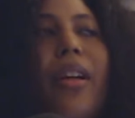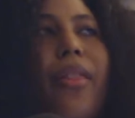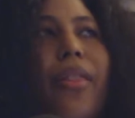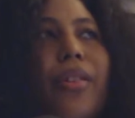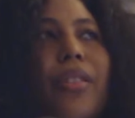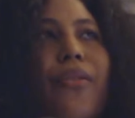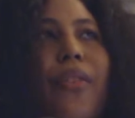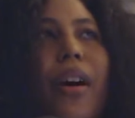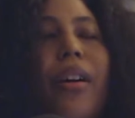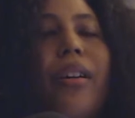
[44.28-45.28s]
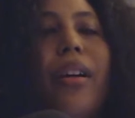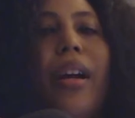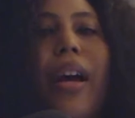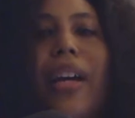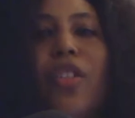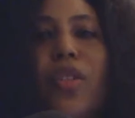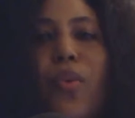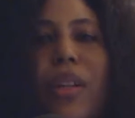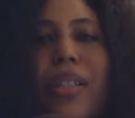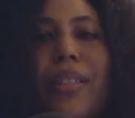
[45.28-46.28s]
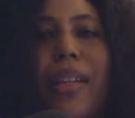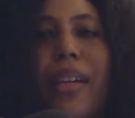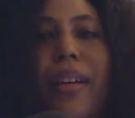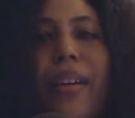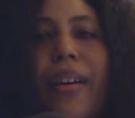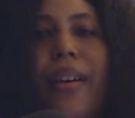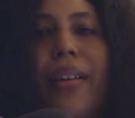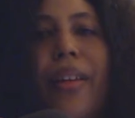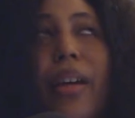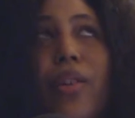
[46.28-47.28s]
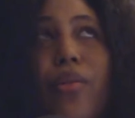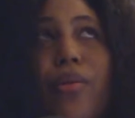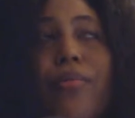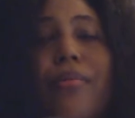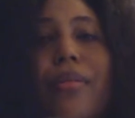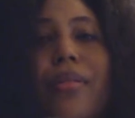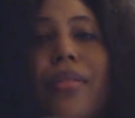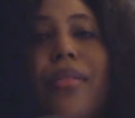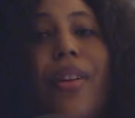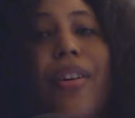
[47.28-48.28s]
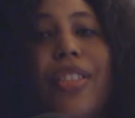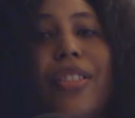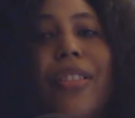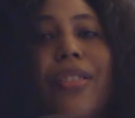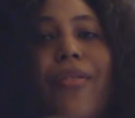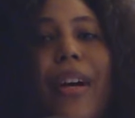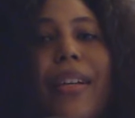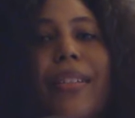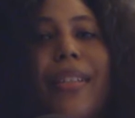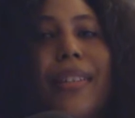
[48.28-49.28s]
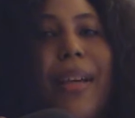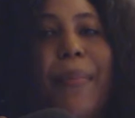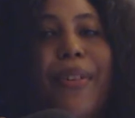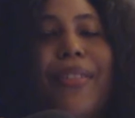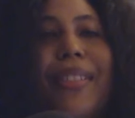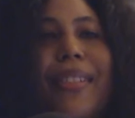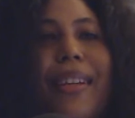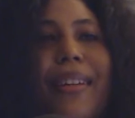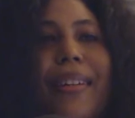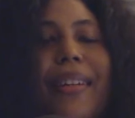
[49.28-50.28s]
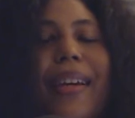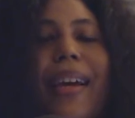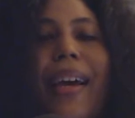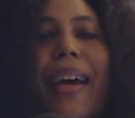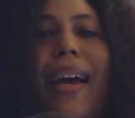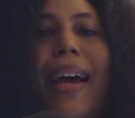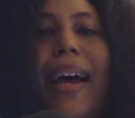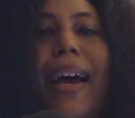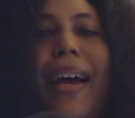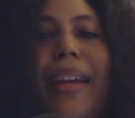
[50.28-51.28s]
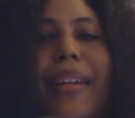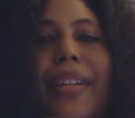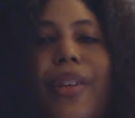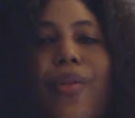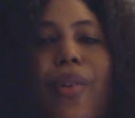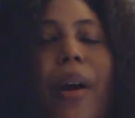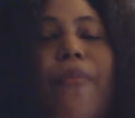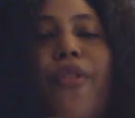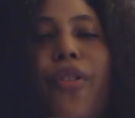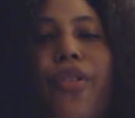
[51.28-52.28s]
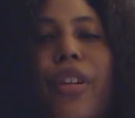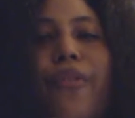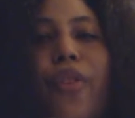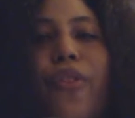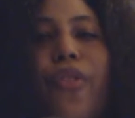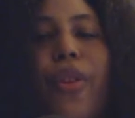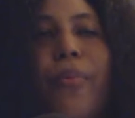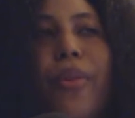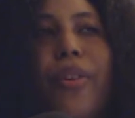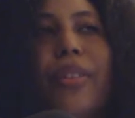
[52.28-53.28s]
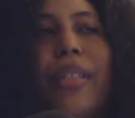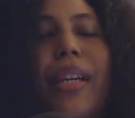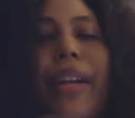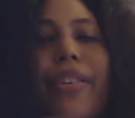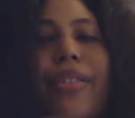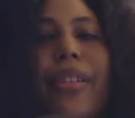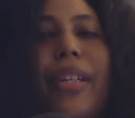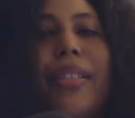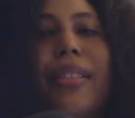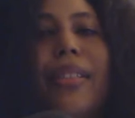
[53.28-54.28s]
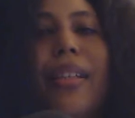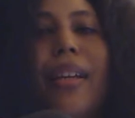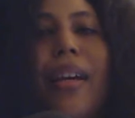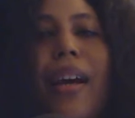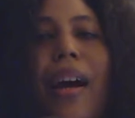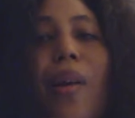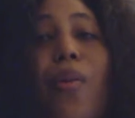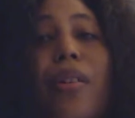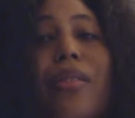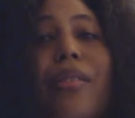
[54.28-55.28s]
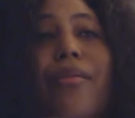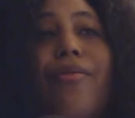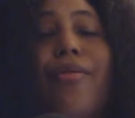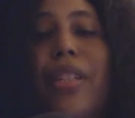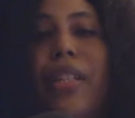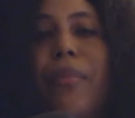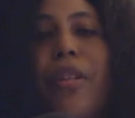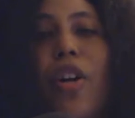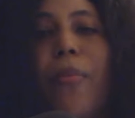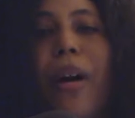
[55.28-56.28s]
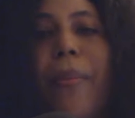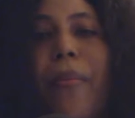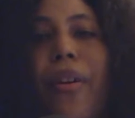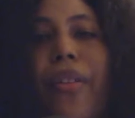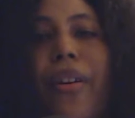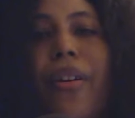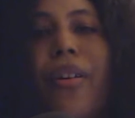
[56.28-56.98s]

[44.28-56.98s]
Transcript: thus far. I just want to say thank you to Lord Jesus Christ, as I'm a Christian, and you know, I'm very grateful for the mercy and grace. I want to really big up my mother,